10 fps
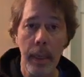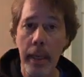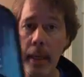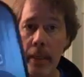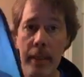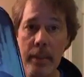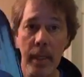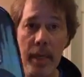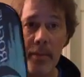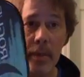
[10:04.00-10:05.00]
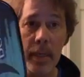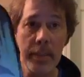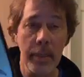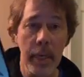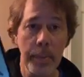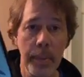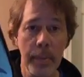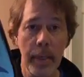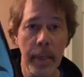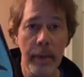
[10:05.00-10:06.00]
And that's kind of a nice option
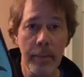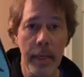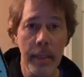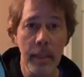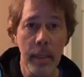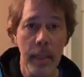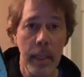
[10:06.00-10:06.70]
to have that.